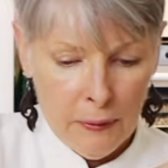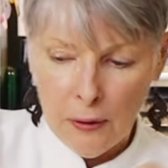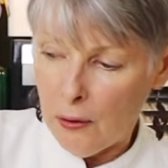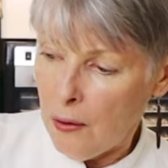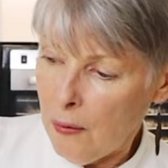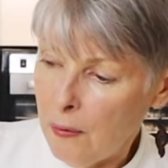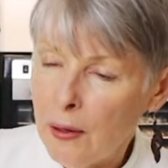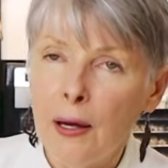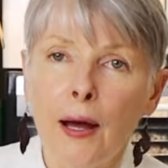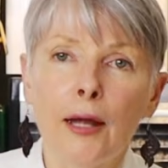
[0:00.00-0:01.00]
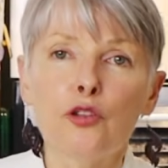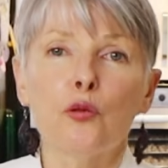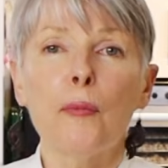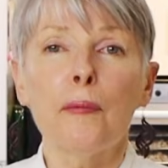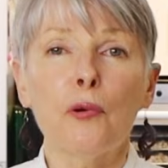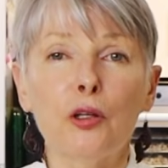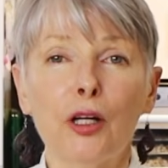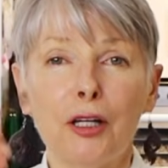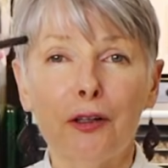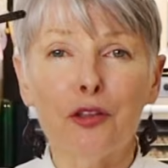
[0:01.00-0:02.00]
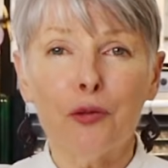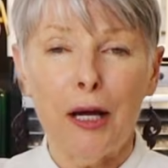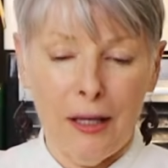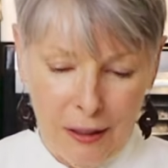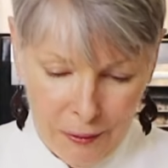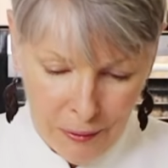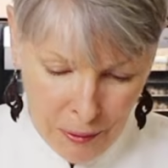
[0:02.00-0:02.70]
Go. And you remember the little trick